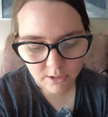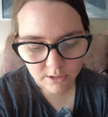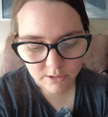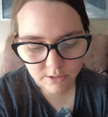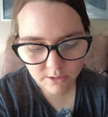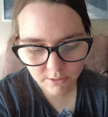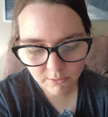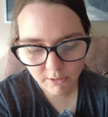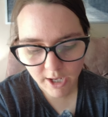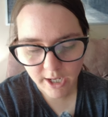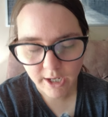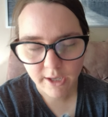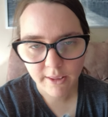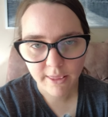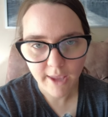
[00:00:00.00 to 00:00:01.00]
so,
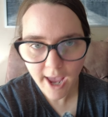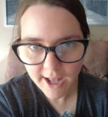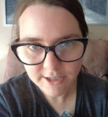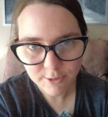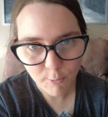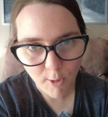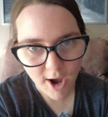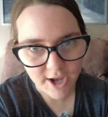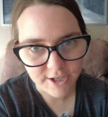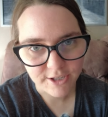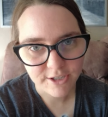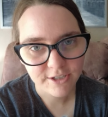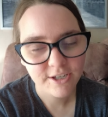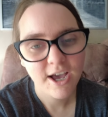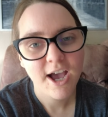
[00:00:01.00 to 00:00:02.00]
like, that's
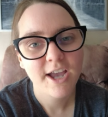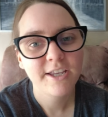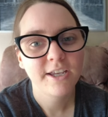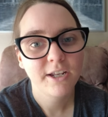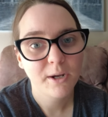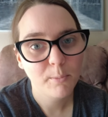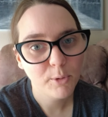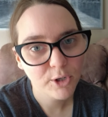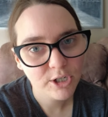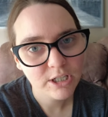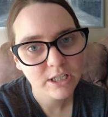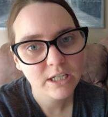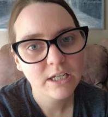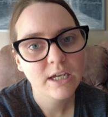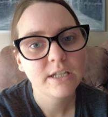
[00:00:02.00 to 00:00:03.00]
why I get up
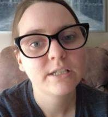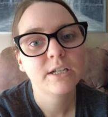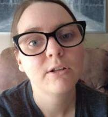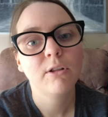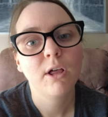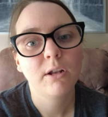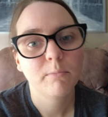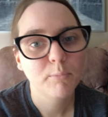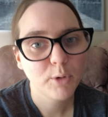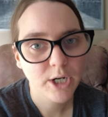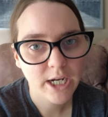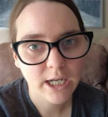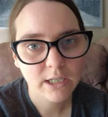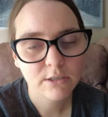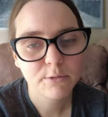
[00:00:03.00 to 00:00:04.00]
early, I take a lot of
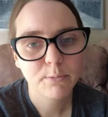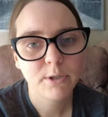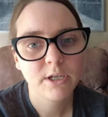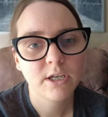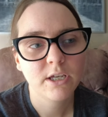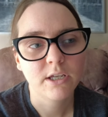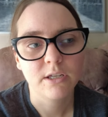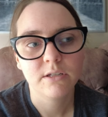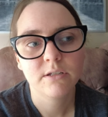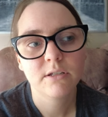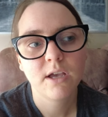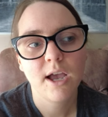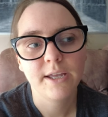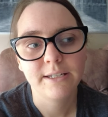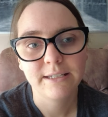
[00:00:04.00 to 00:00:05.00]
breaks, because
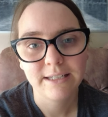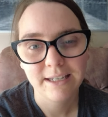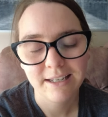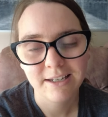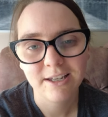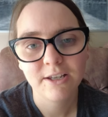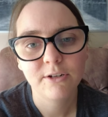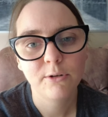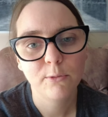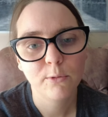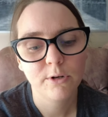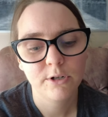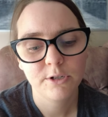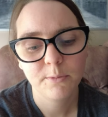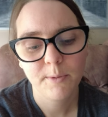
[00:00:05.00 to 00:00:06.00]
I need it in
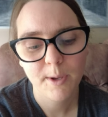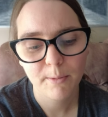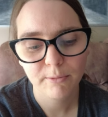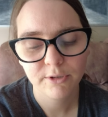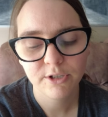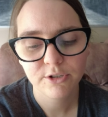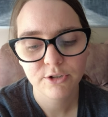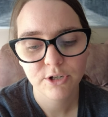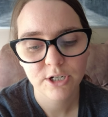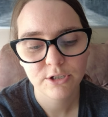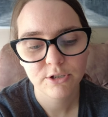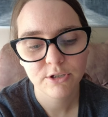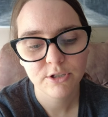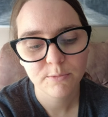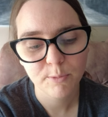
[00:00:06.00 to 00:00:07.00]
order to be able to
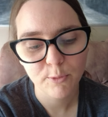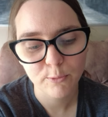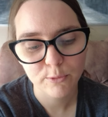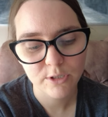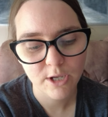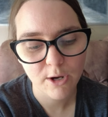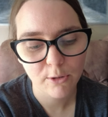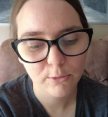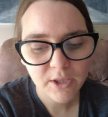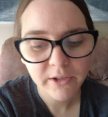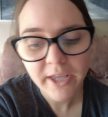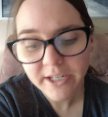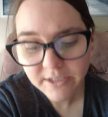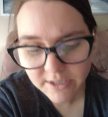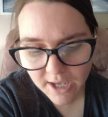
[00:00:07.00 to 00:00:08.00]
stretch the spoons out.
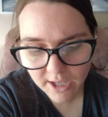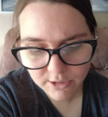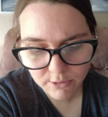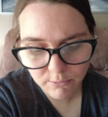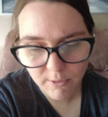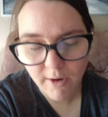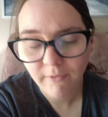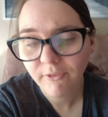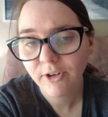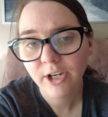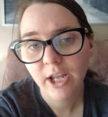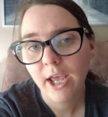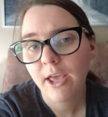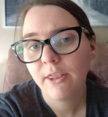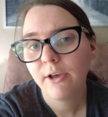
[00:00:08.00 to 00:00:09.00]
Let's say it's a rougher
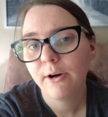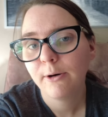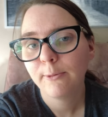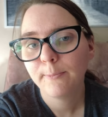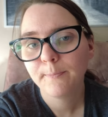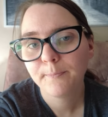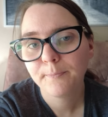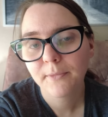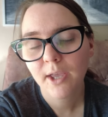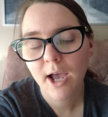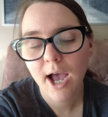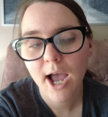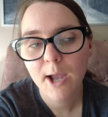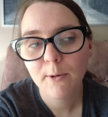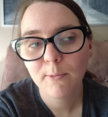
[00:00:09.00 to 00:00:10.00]
day, though.
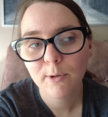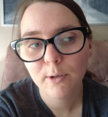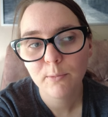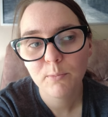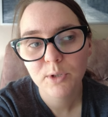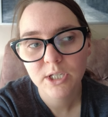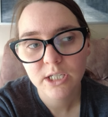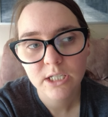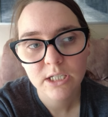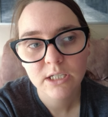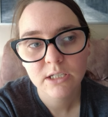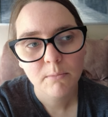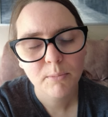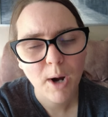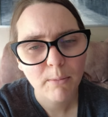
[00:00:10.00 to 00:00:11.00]
I will
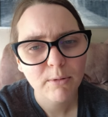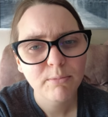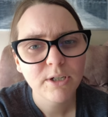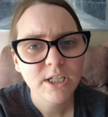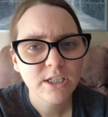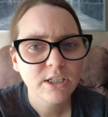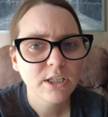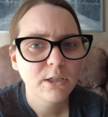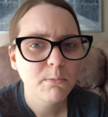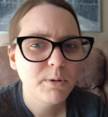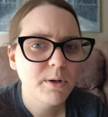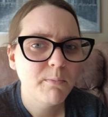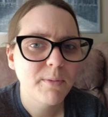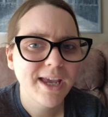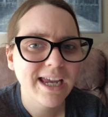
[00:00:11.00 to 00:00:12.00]
be probably in a little bit
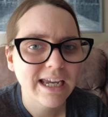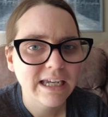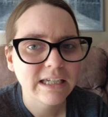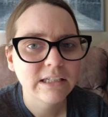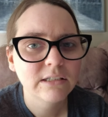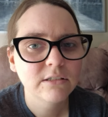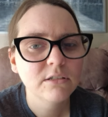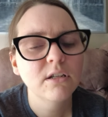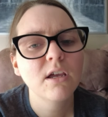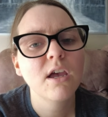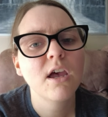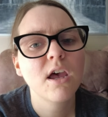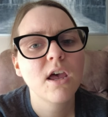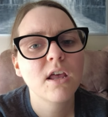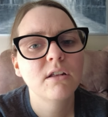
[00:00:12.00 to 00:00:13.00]
of pain
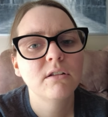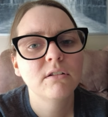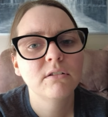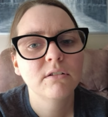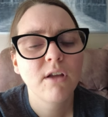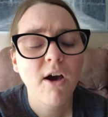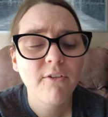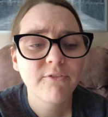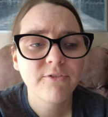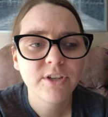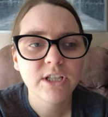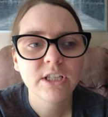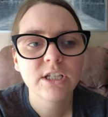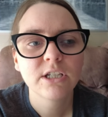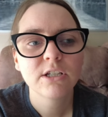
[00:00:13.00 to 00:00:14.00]
and not
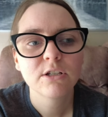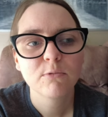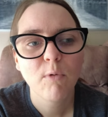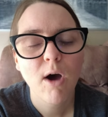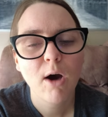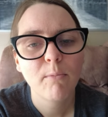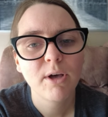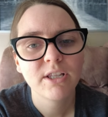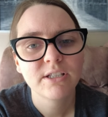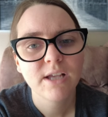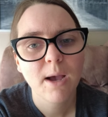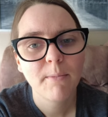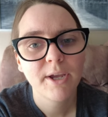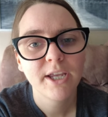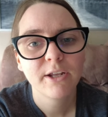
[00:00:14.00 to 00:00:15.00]
feeling as well by the
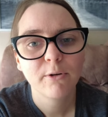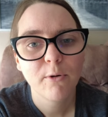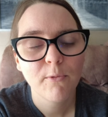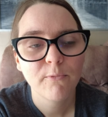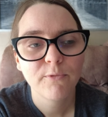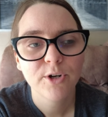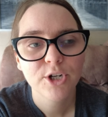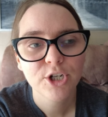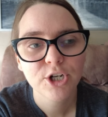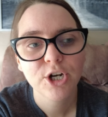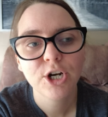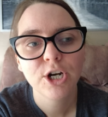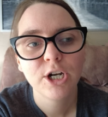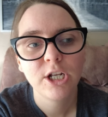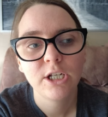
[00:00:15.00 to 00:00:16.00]
time I get home for
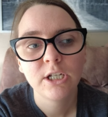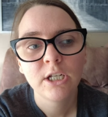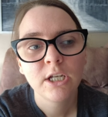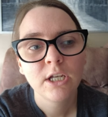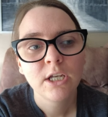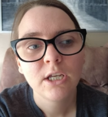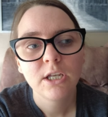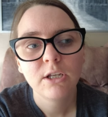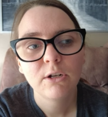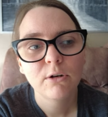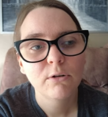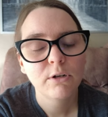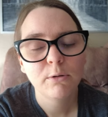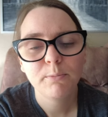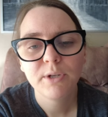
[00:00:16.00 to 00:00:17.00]
sure. And, you
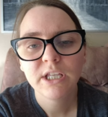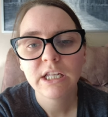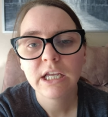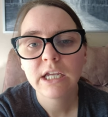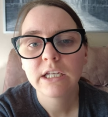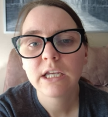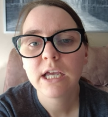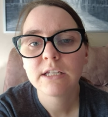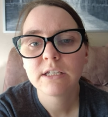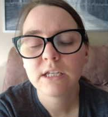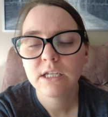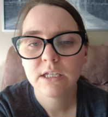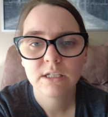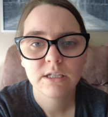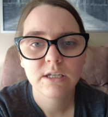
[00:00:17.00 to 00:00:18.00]
know, it'll be like as
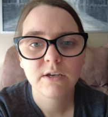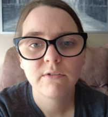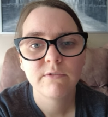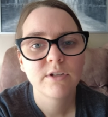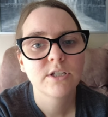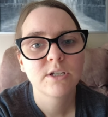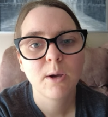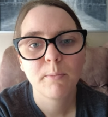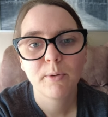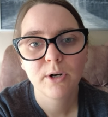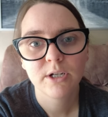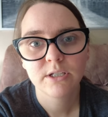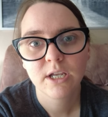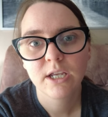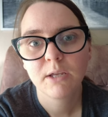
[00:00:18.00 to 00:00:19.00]
easy of a supper
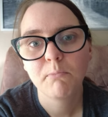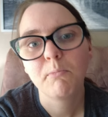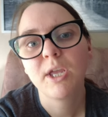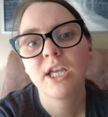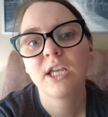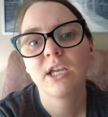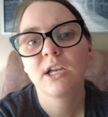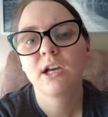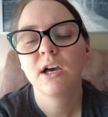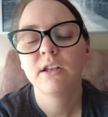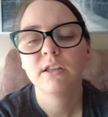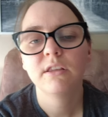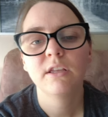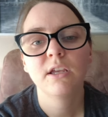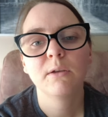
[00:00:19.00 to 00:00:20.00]
as I can make it kind
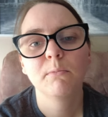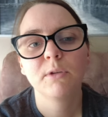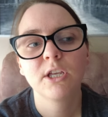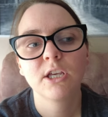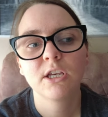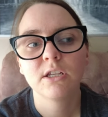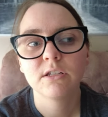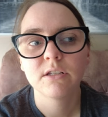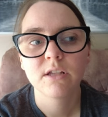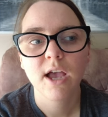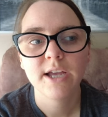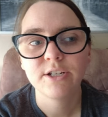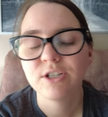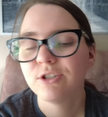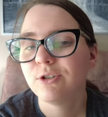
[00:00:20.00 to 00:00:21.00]
of thing, because
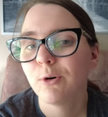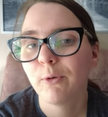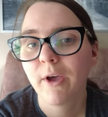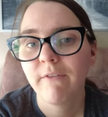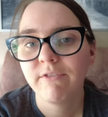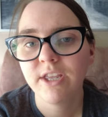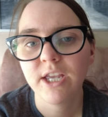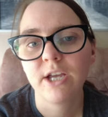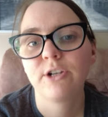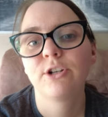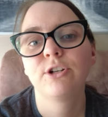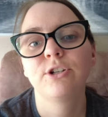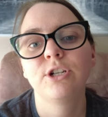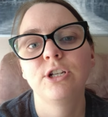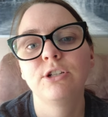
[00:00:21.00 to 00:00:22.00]
I just don't have the
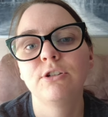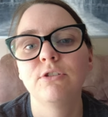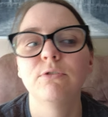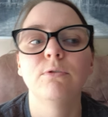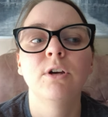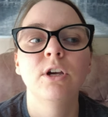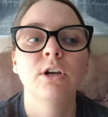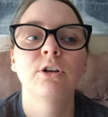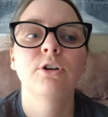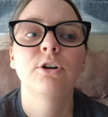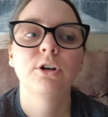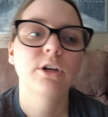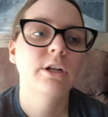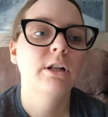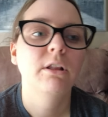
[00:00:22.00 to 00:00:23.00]
energy to
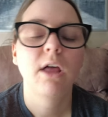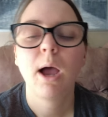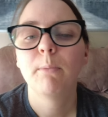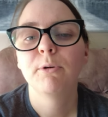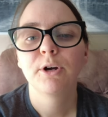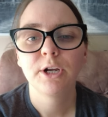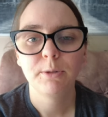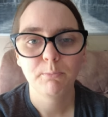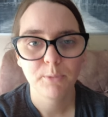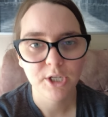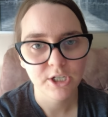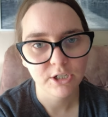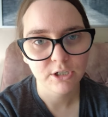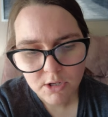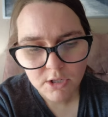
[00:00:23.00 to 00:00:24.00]
cook an elaborate
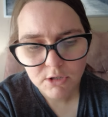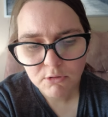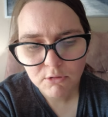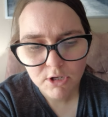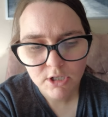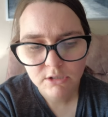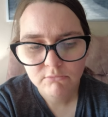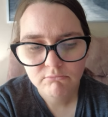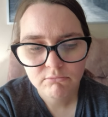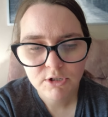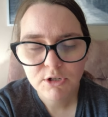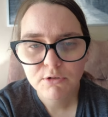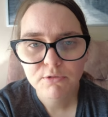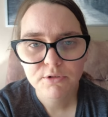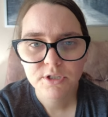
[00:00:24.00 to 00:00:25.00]
meal. You could
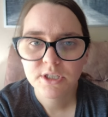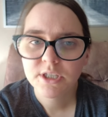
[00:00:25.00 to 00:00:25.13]
use